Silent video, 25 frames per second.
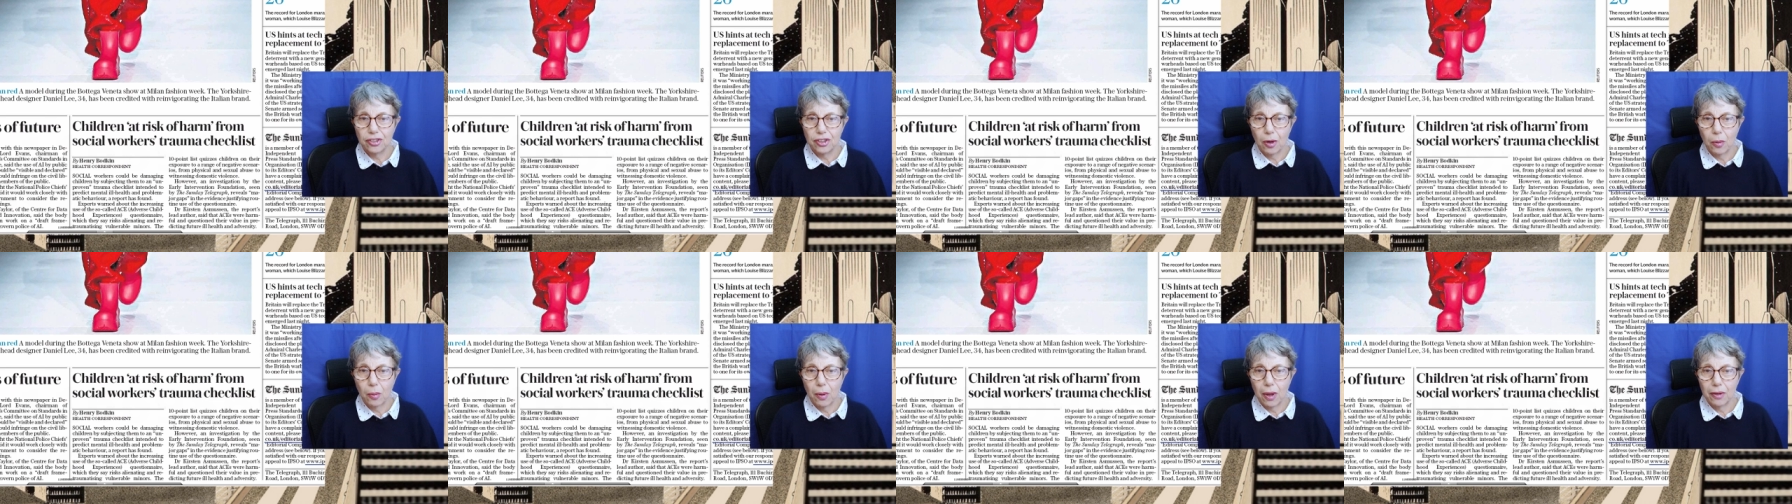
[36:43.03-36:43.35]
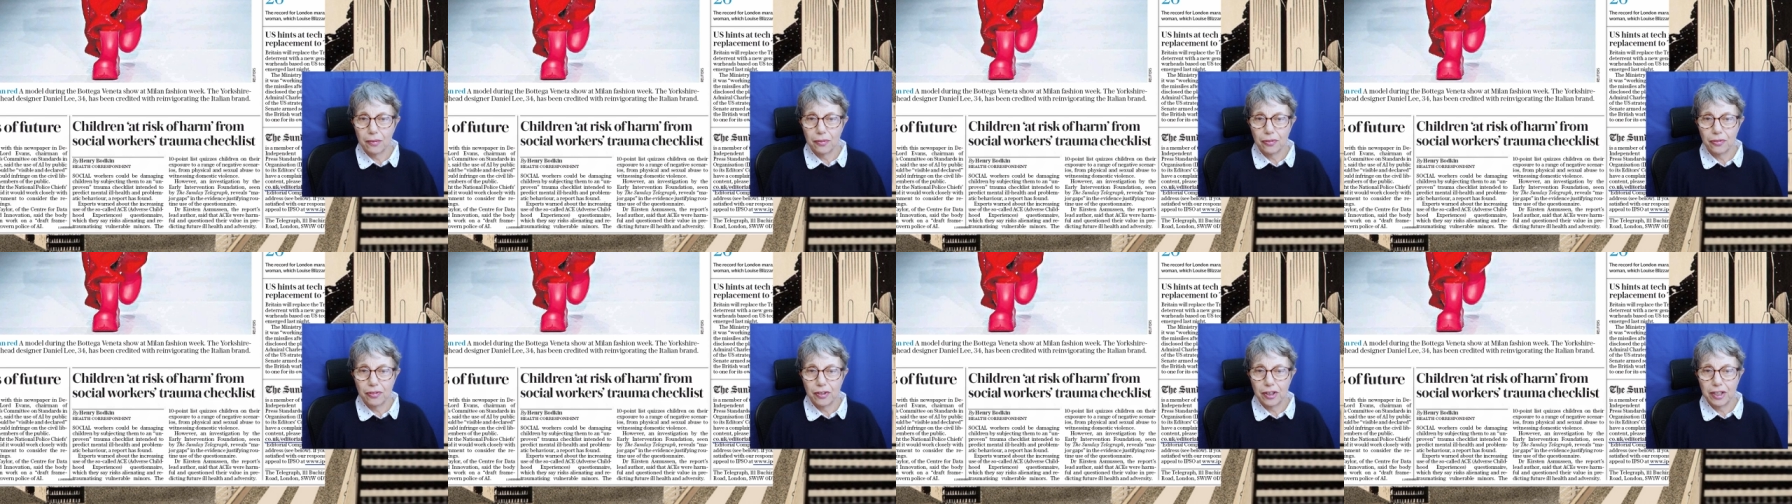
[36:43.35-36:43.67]
So
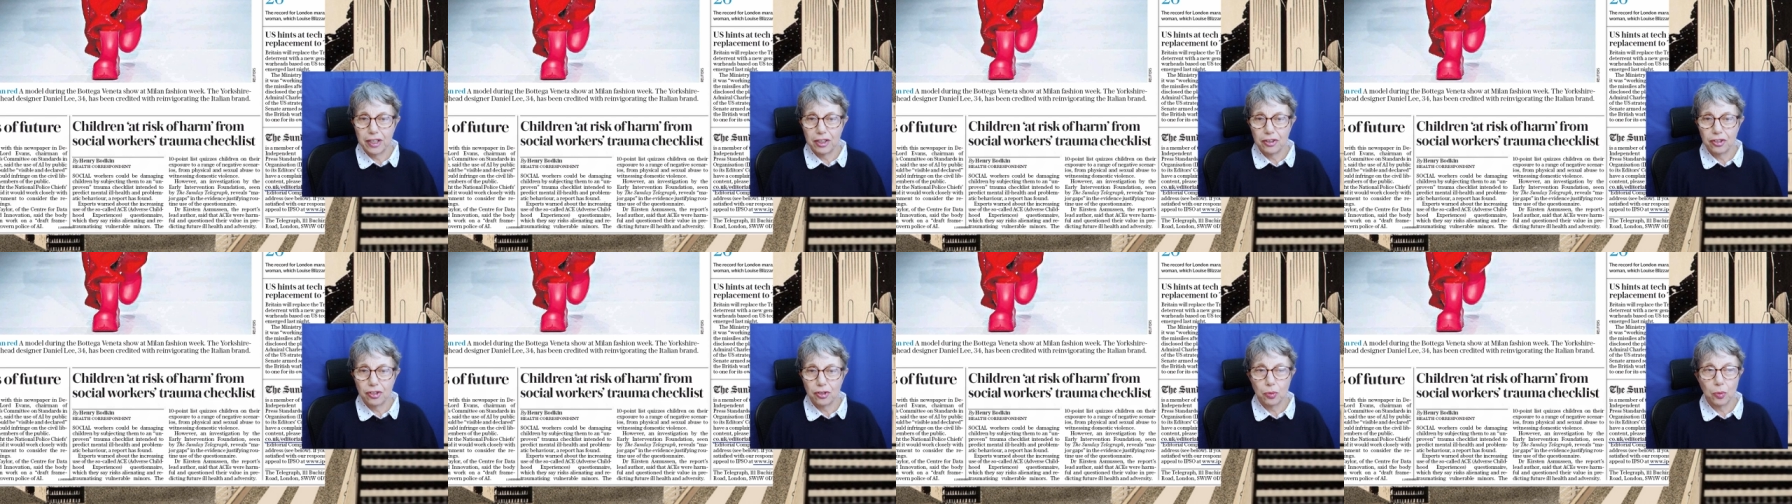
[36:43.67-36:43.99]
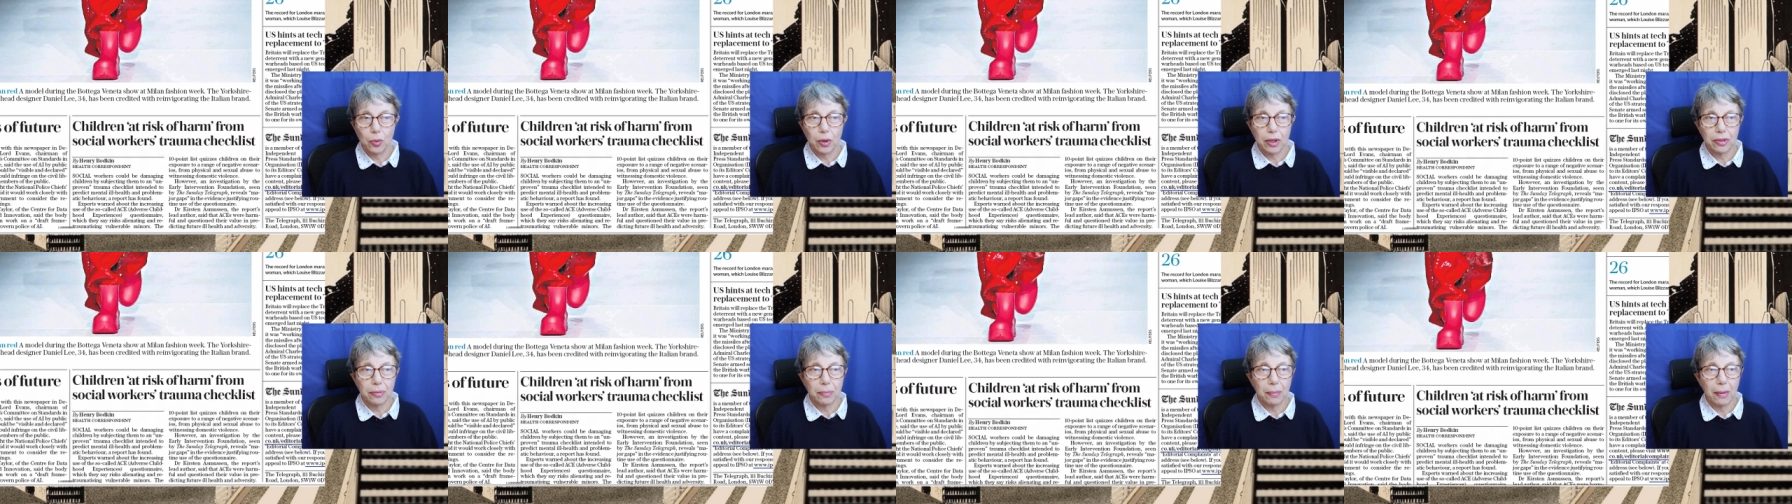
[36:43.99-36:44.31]
I'll
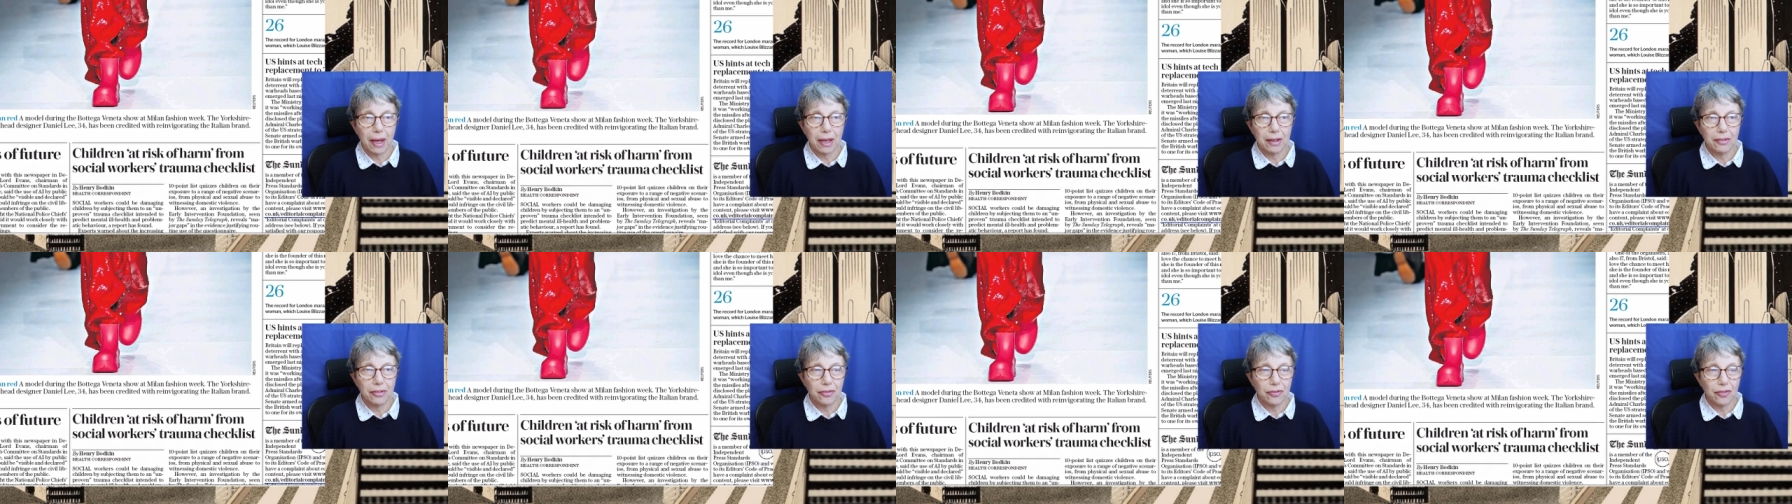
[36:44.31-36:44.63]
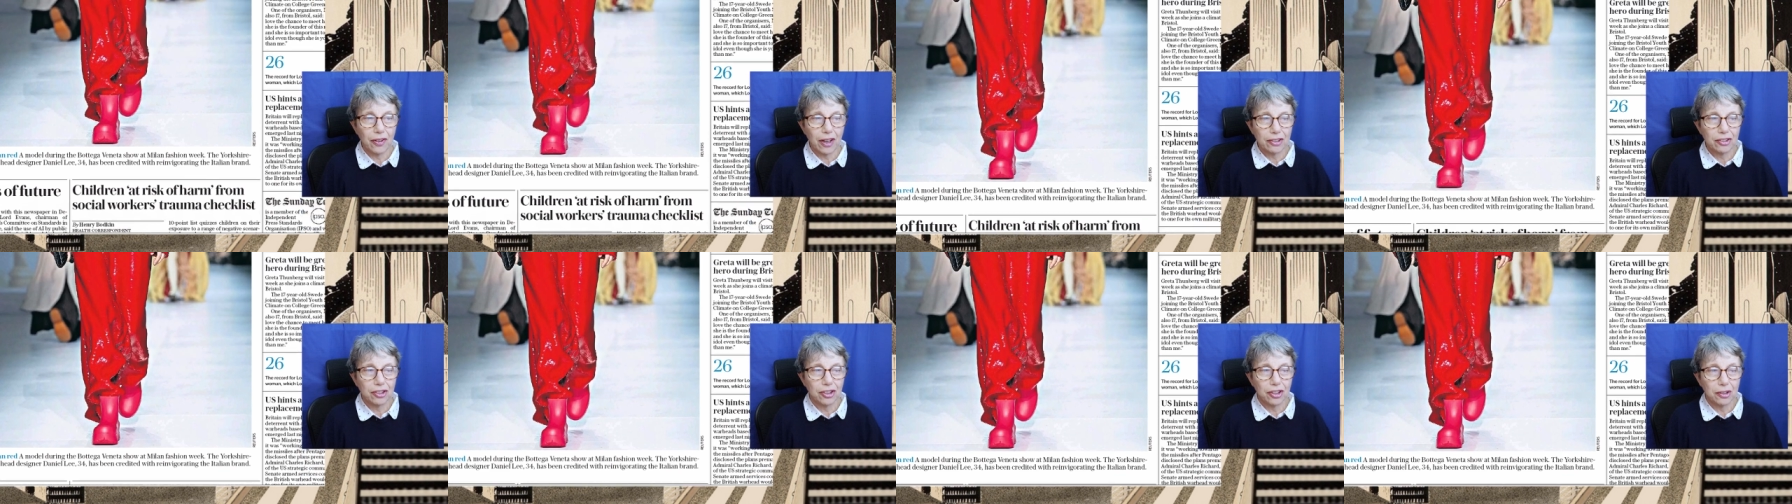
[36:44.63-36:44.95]
finish with my
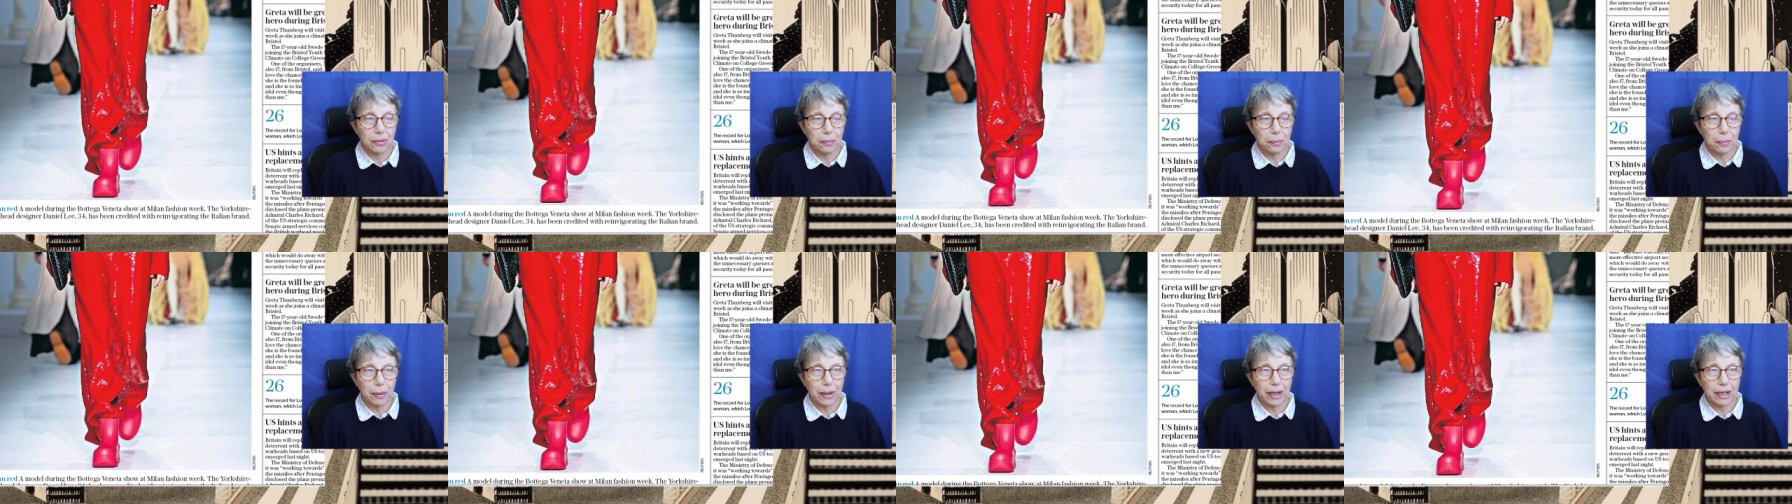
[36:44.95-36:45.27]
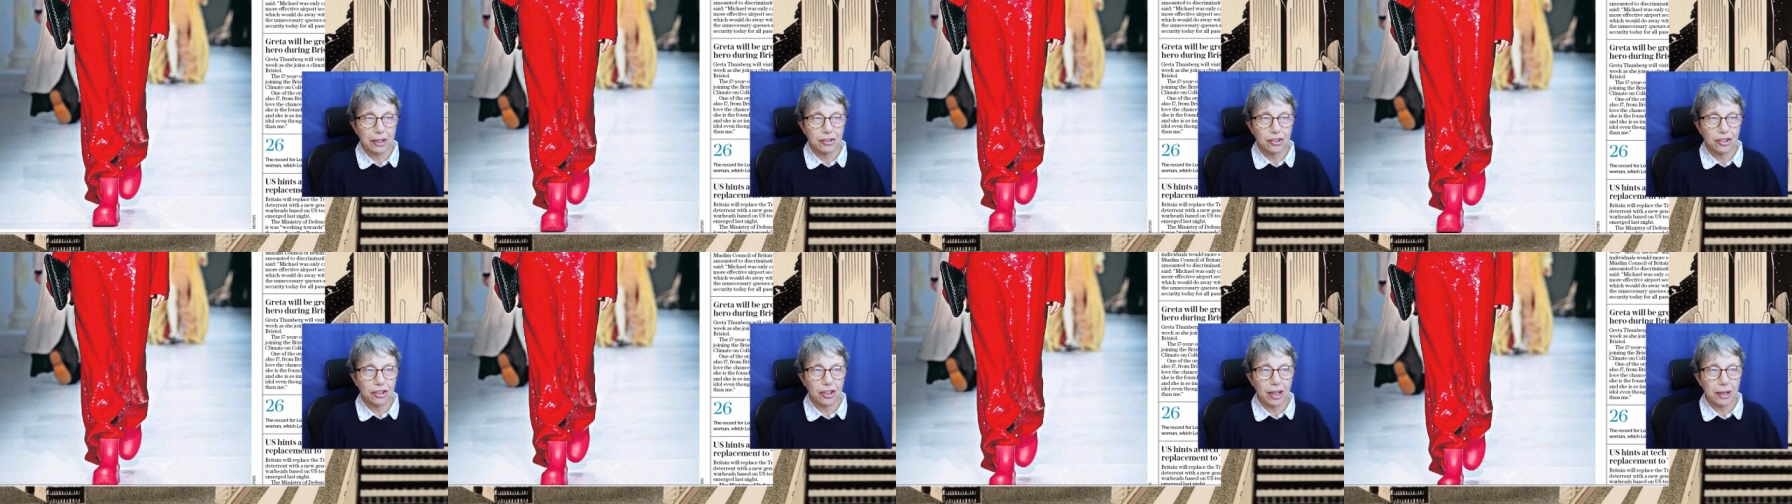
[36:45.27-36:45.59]
fashion
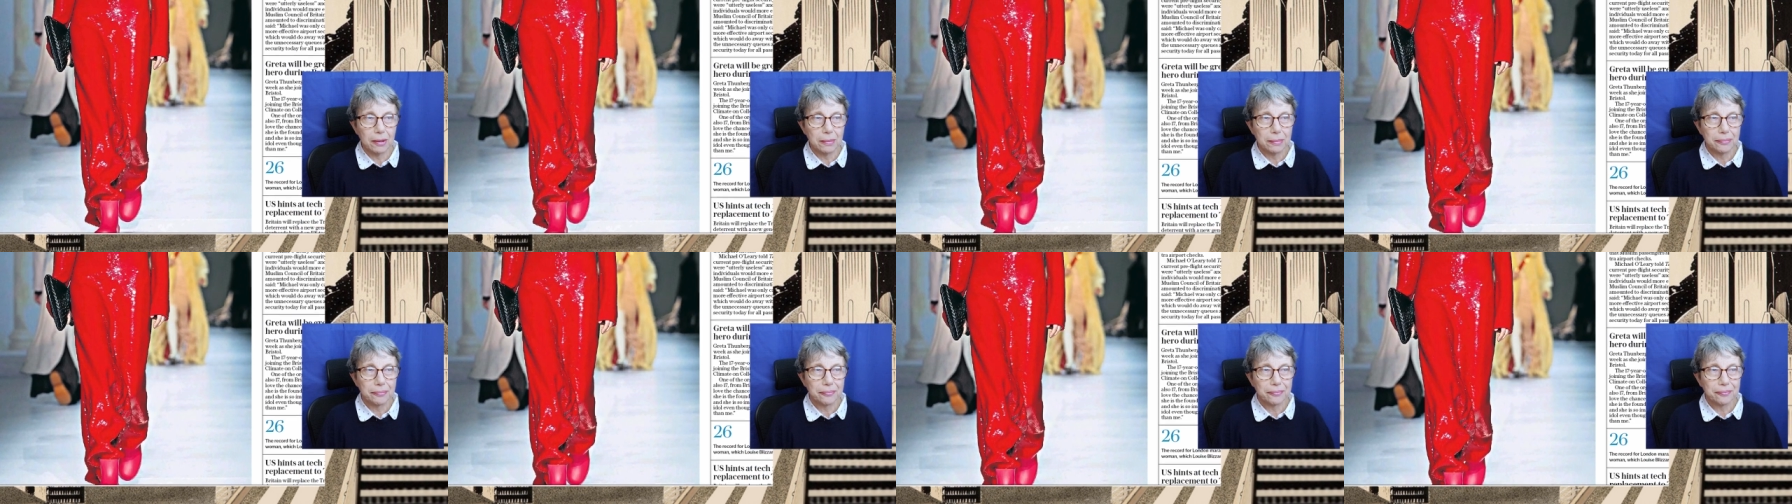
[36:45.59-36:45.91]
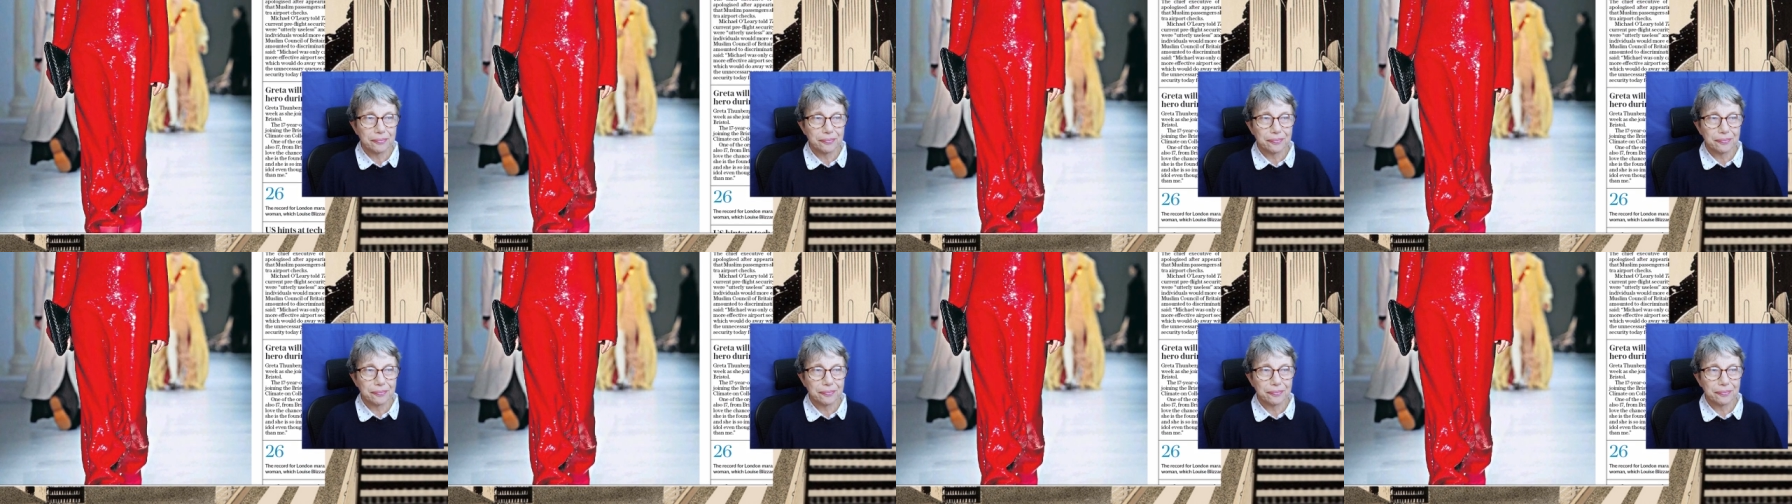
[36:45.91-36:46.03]
picture.